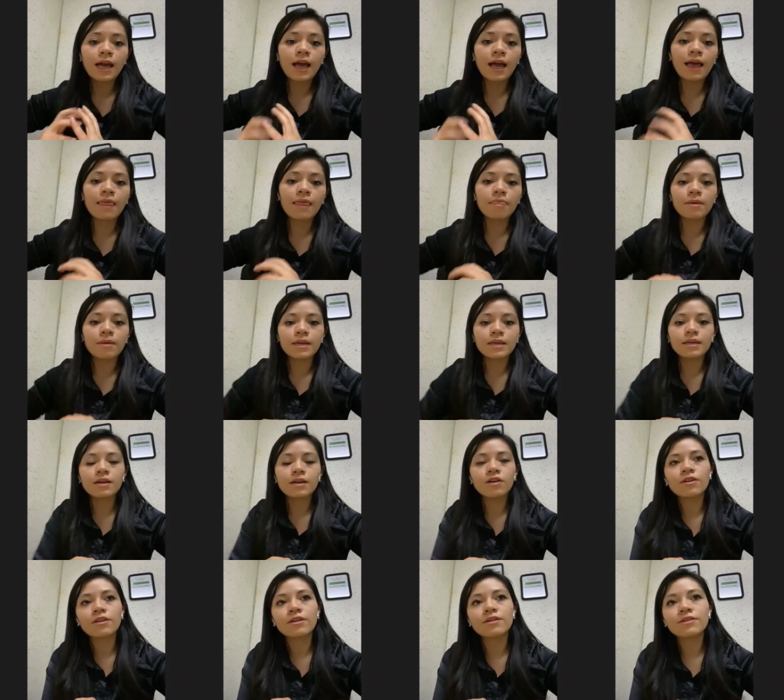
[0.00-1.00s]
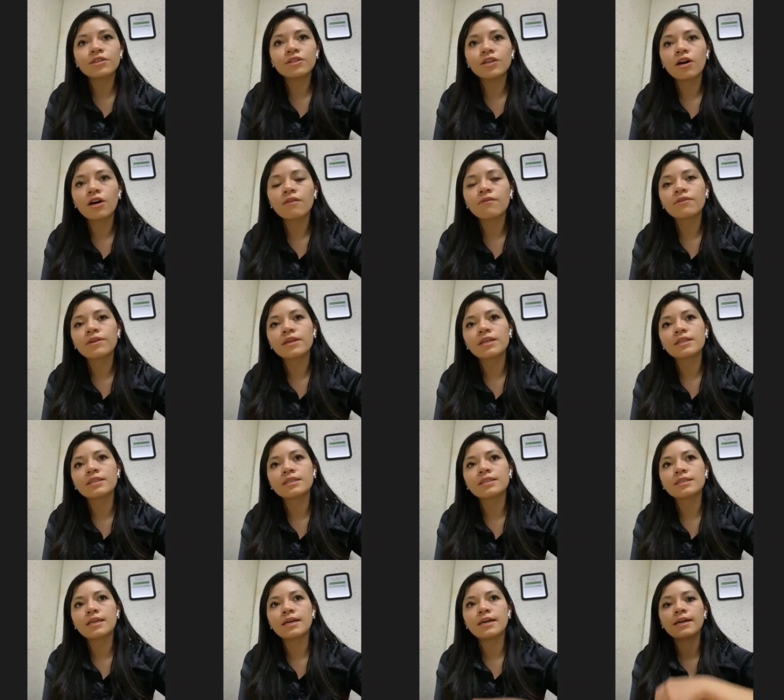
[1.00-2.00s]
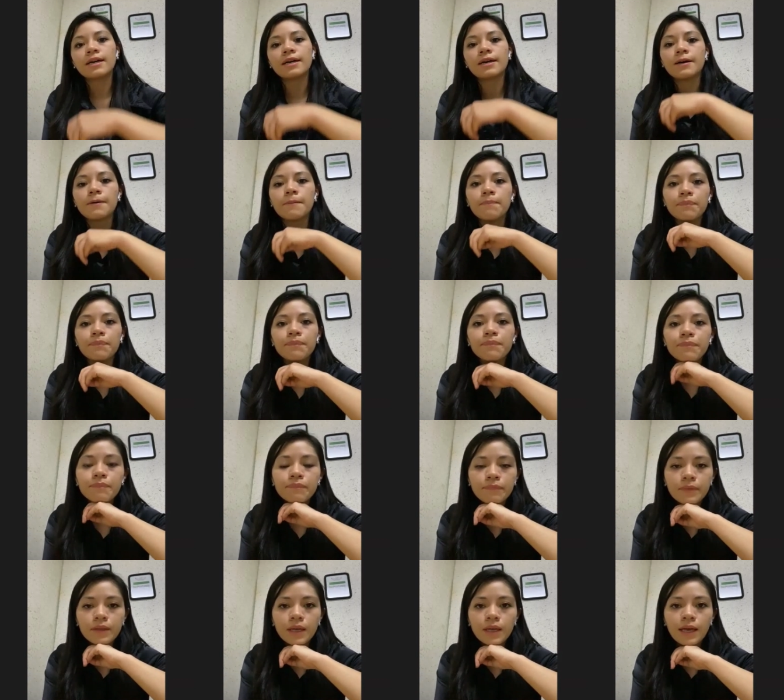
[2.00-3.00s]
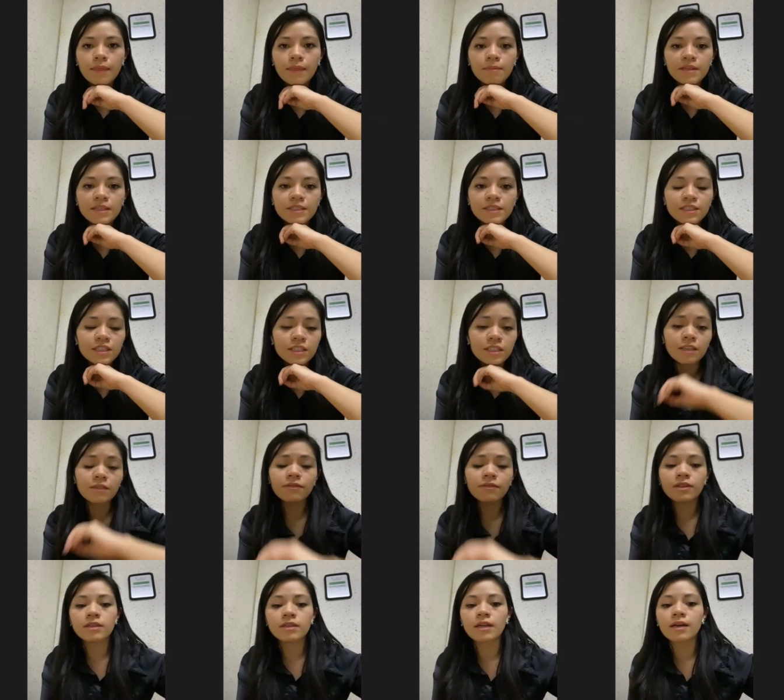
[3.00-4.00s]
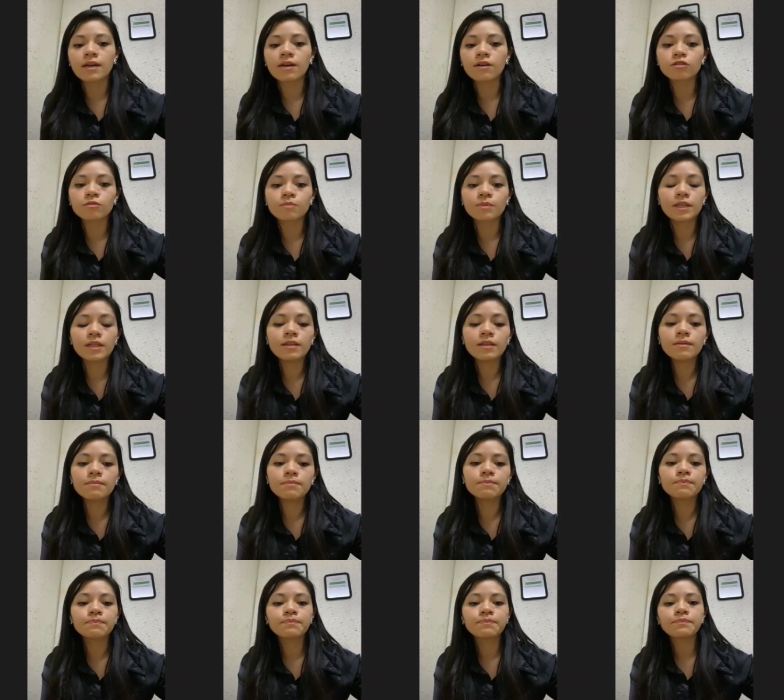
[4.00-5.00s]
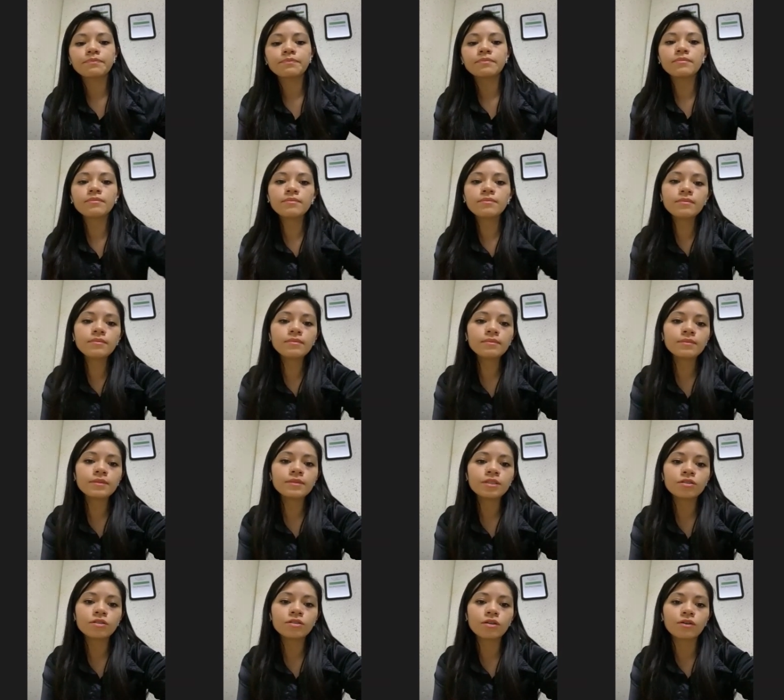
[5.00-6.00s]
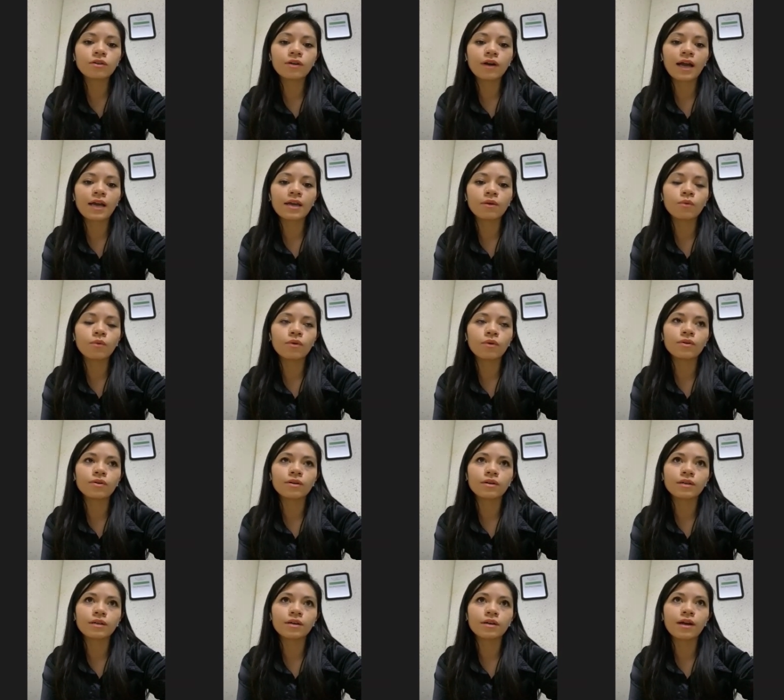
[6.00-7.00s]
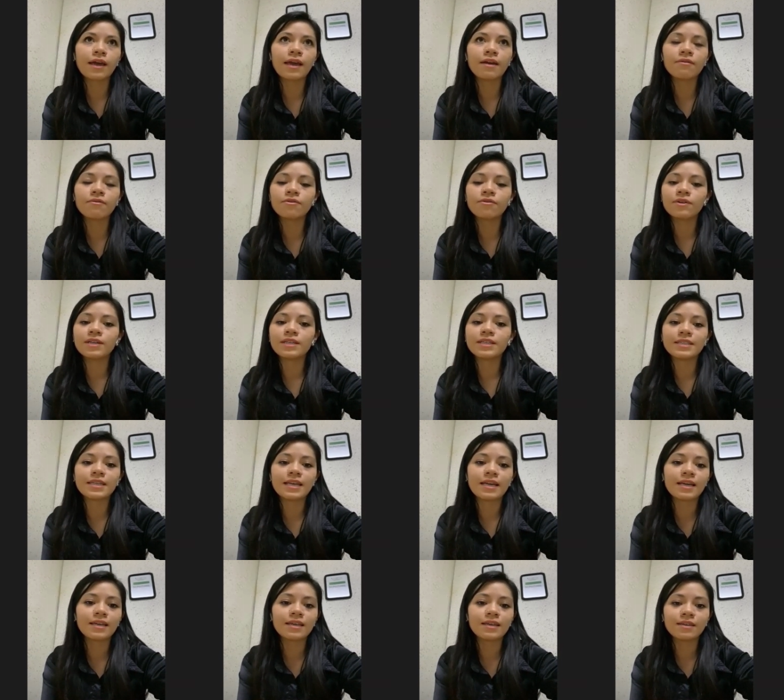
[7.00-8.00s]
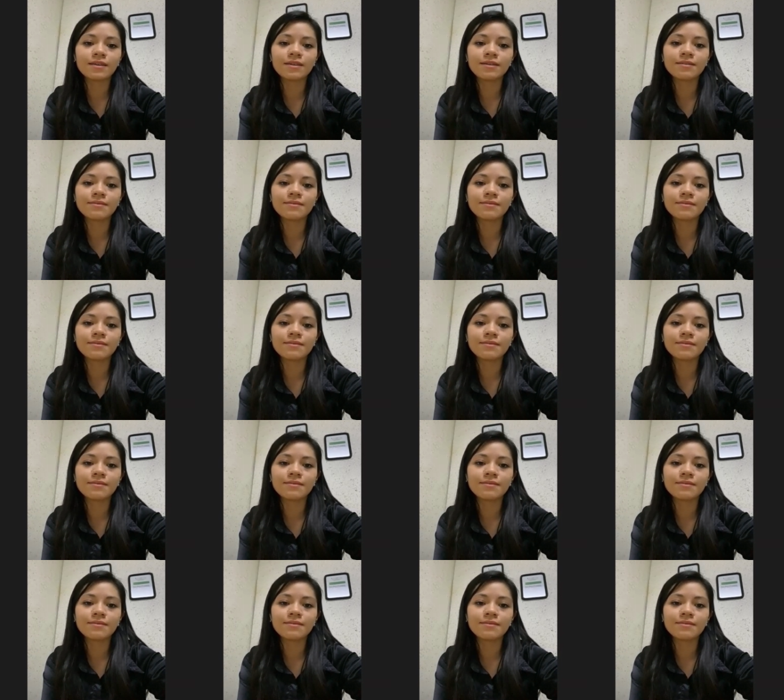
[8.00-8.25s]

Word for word: and my other job is uh, administrative in a hospital so I work every day,